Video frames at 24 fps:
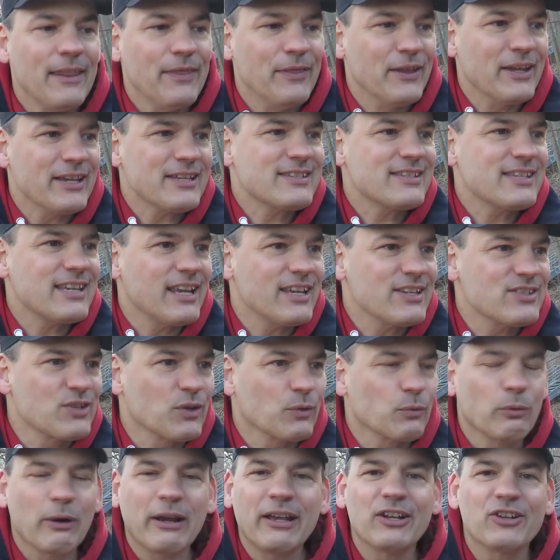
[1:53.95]
This is
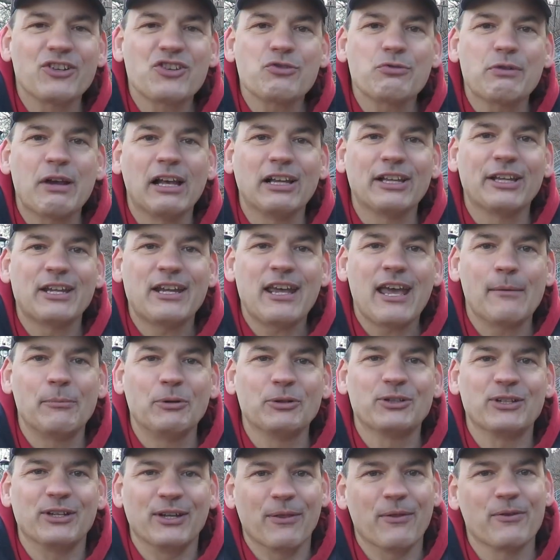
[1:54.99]
the rail trail in
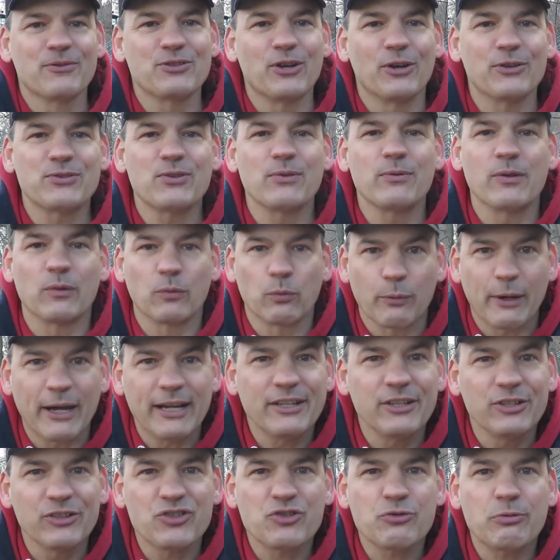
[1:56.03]
Hamilton. There's also the
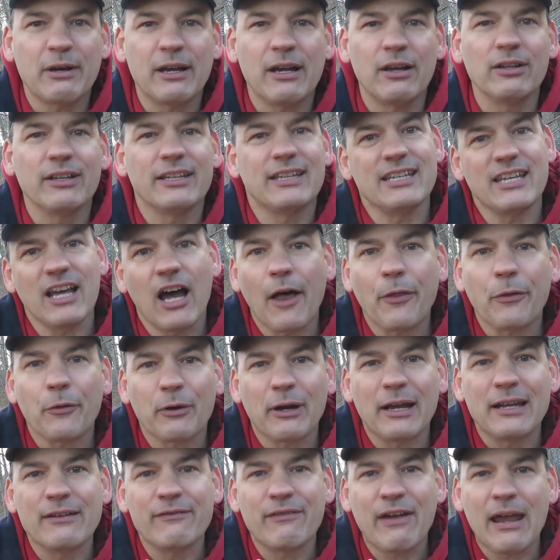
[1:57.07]
radial trail in the
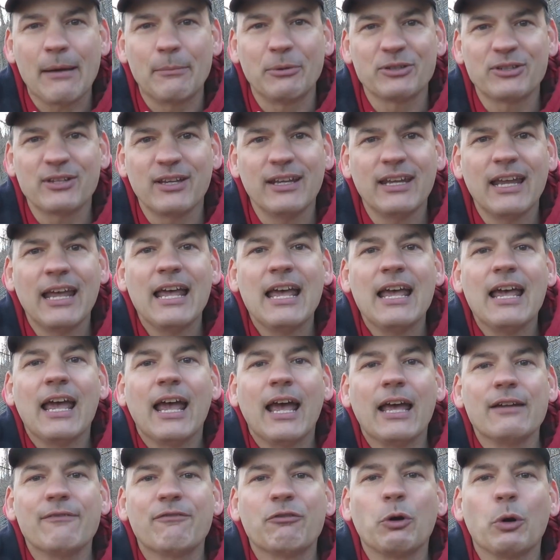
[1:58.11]
other end of Hamilton,
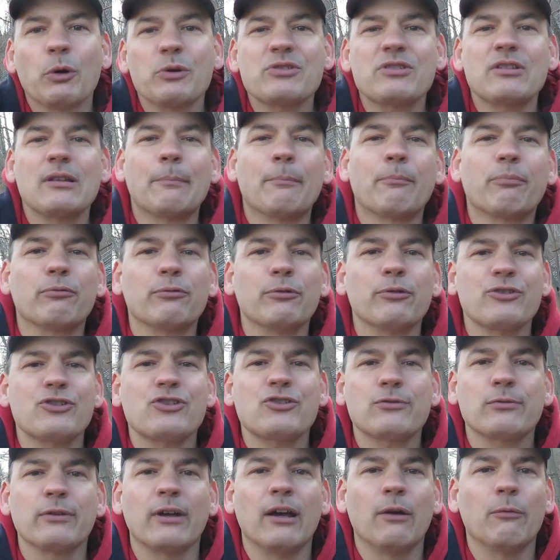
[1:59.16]
and of course the Bruce
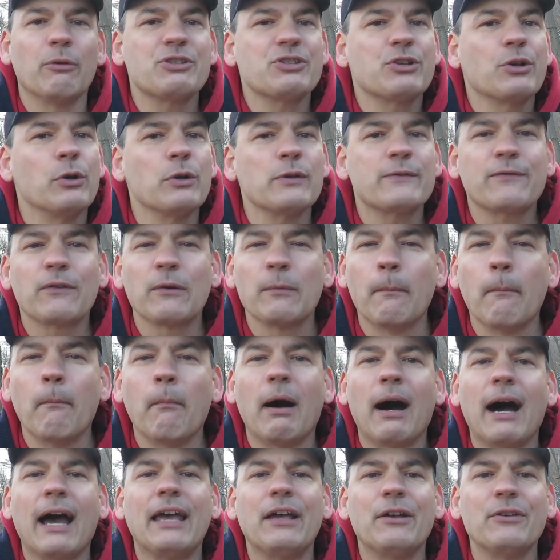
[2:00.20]
Trail, which goes for
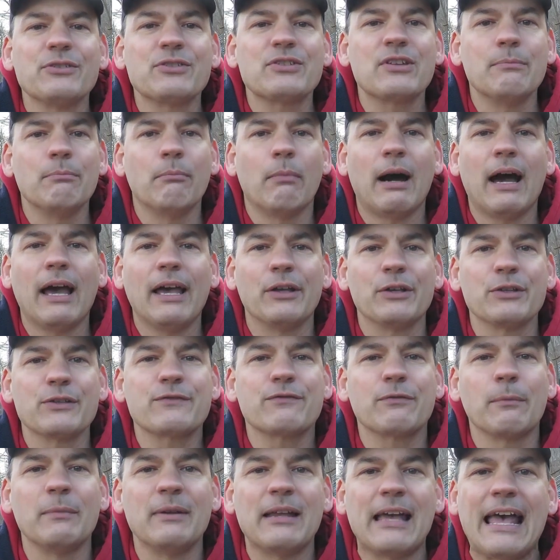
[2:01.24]
miles and
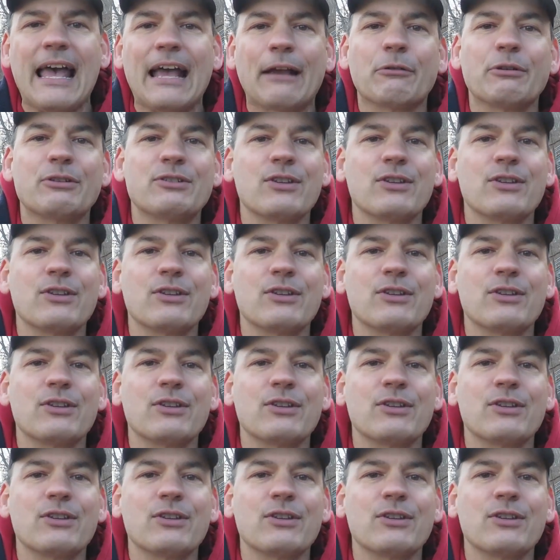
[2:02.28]
miles from Niagara